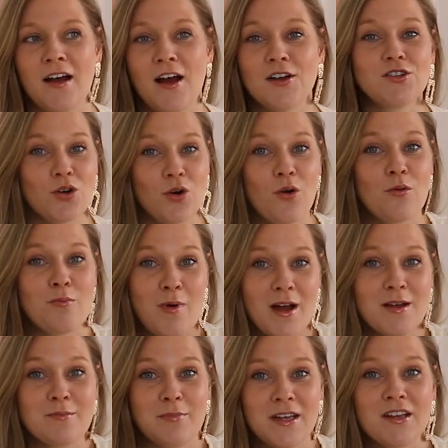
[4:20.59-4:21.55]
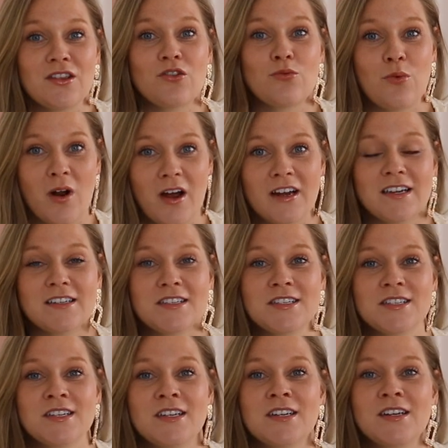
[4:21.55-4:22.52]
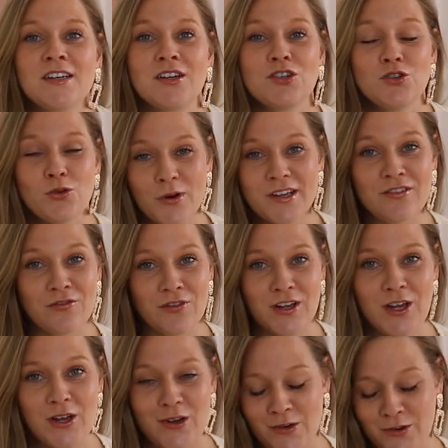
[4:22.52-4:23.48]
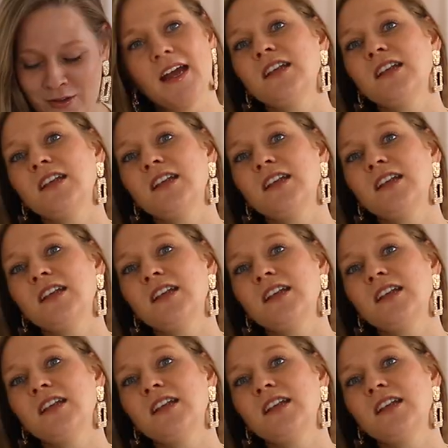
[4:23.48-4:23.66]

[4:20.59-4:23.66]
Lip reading: a dog might be the right choice for you.